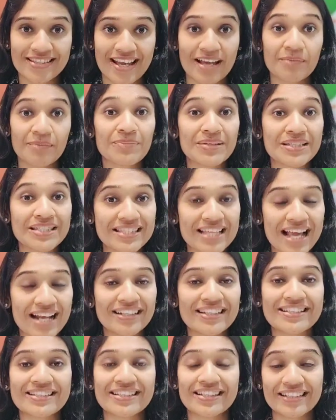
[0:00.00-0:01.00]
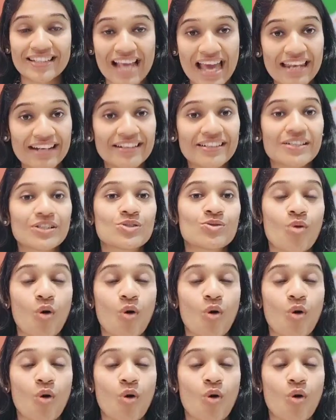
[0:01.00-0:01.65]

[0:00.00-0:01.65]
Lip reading: and personalities and characters